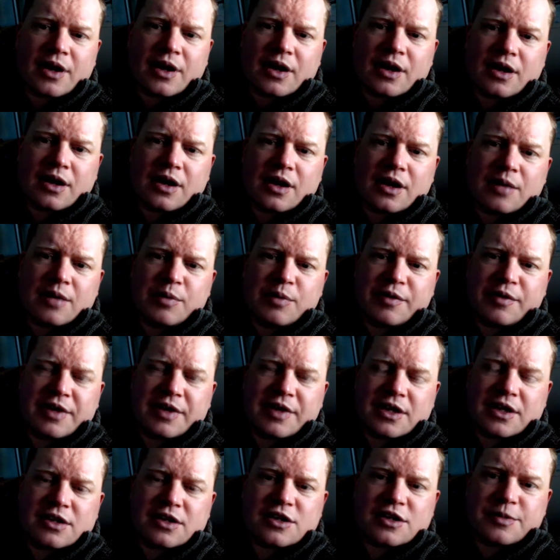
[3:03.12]
uh, above
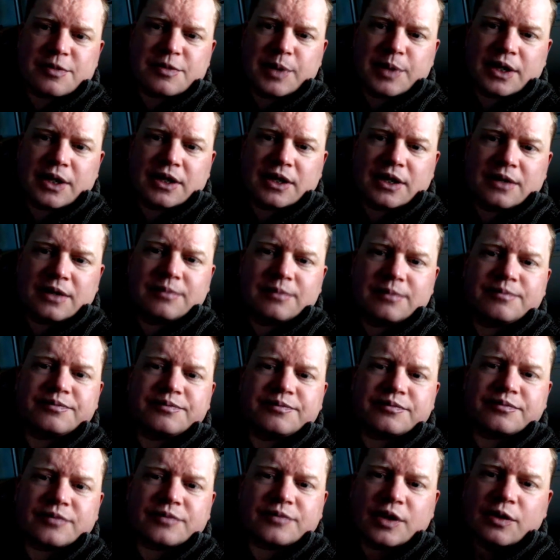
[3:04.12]
it in speed
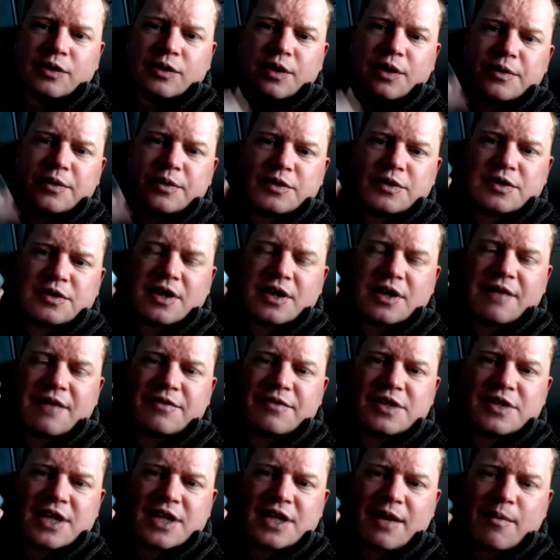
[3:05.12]
although it doesn't have
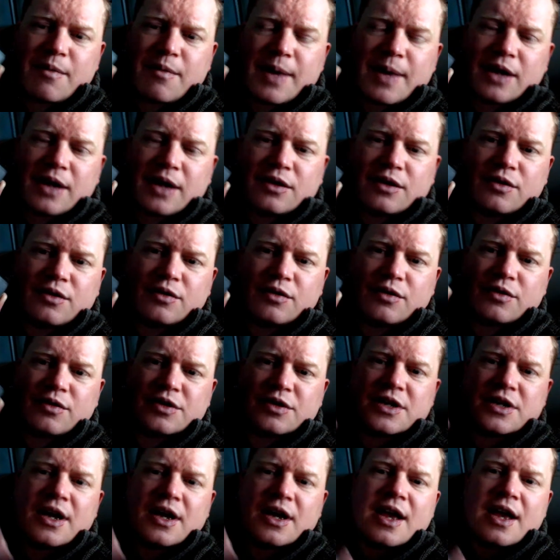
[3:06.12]
the same amount of
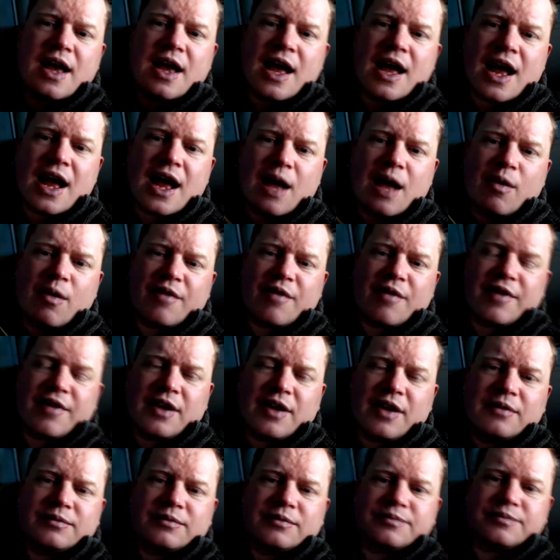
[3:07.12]
cores
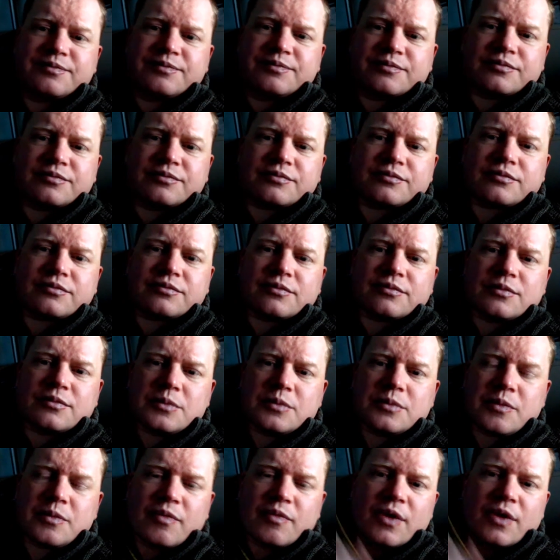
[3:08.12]
however
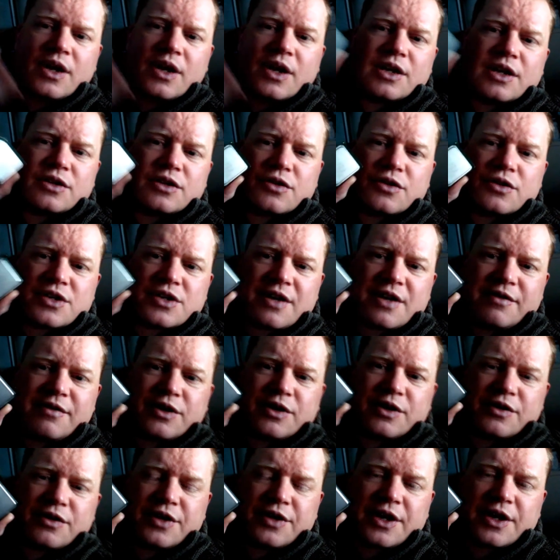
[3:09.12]
it does have
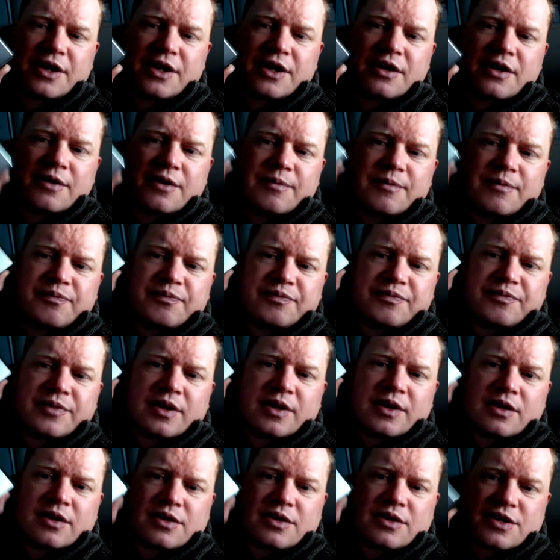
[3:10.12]
another
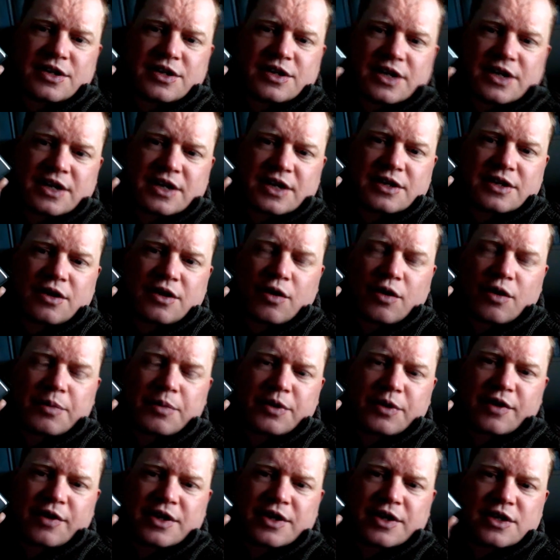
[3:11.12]
six
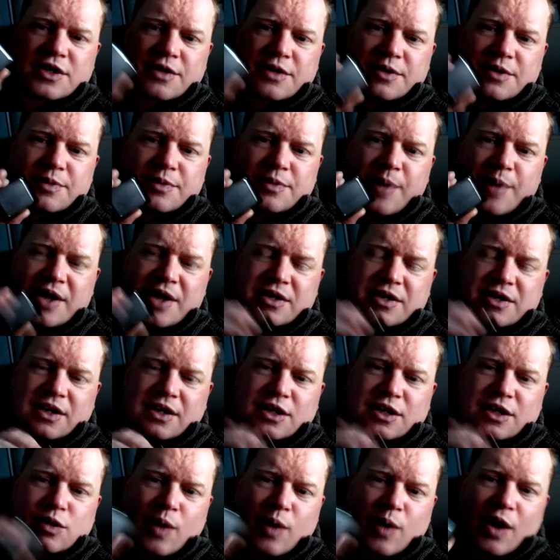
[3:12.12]
hyperthreads so it's basically
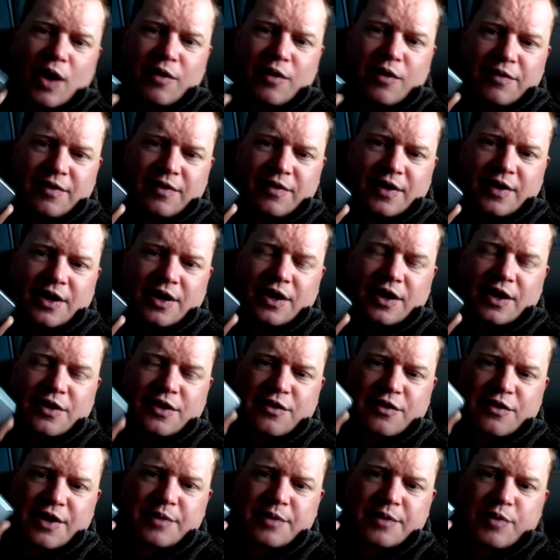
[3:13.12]
a 12 uh,
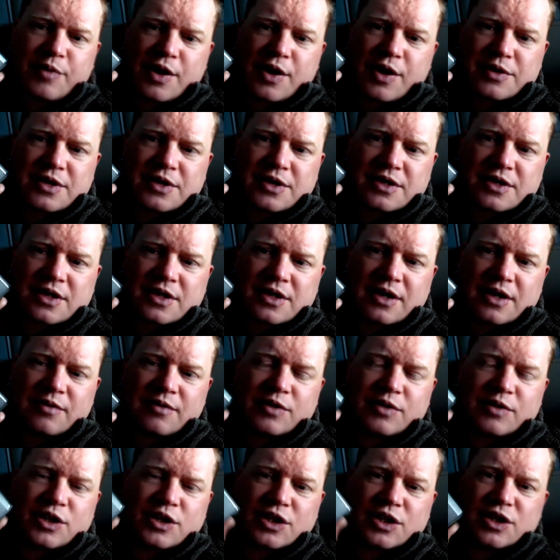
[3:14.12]
thread processor
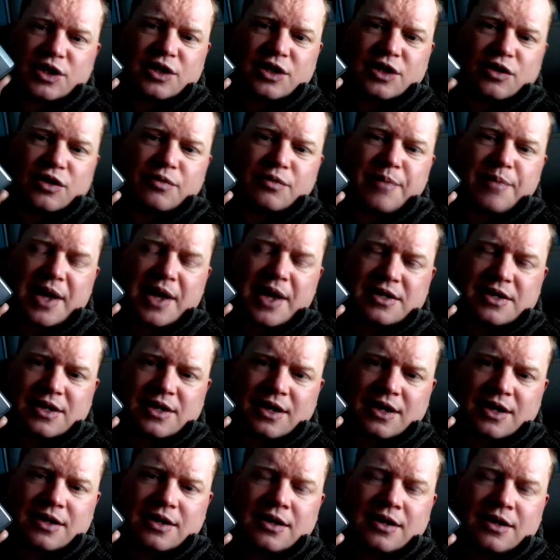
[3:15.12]
which is still
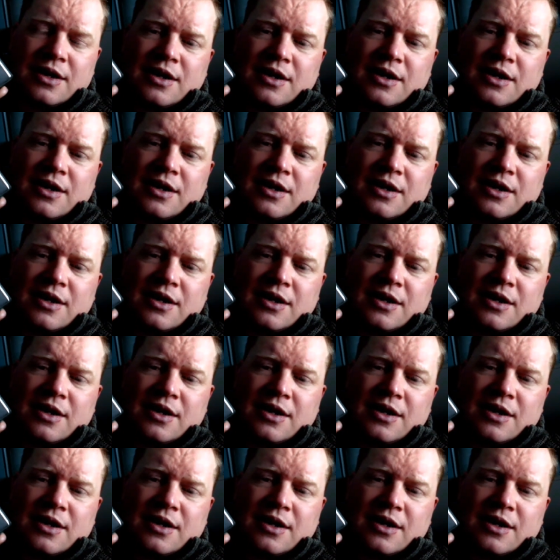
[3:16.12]
better